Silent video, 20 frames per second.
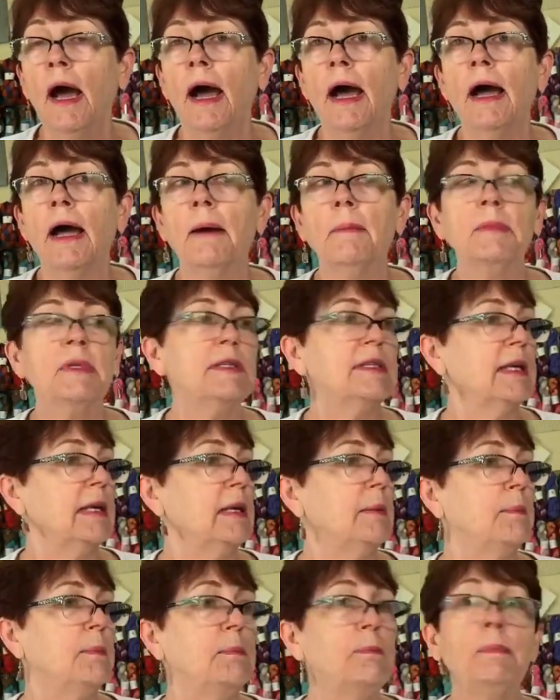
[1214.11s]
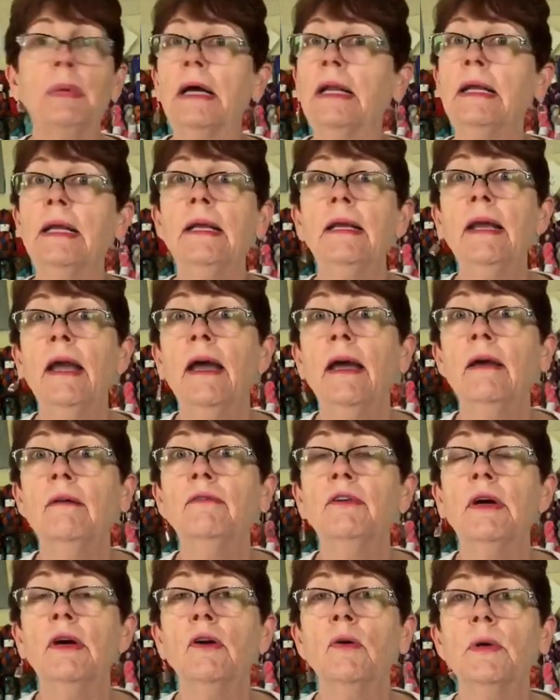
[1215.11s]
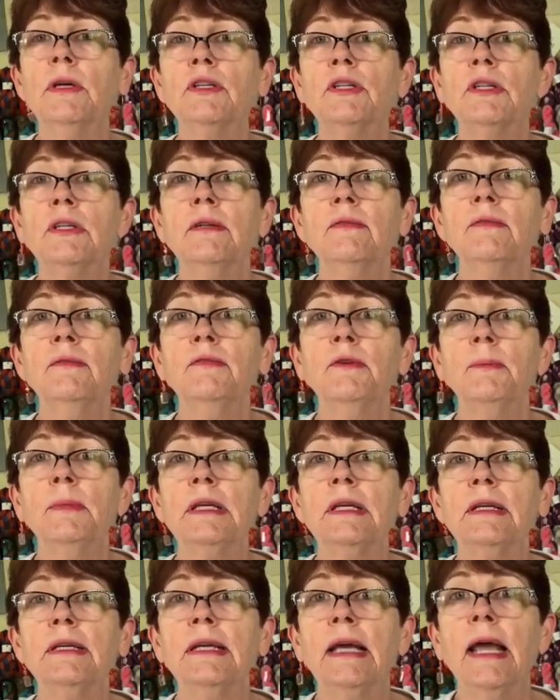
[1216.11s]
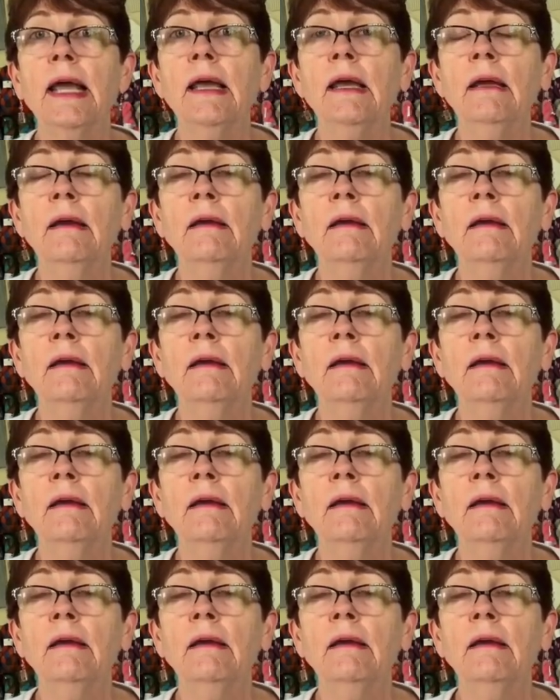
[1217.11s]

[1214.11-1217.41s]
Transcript: Does anybody have a question for me today?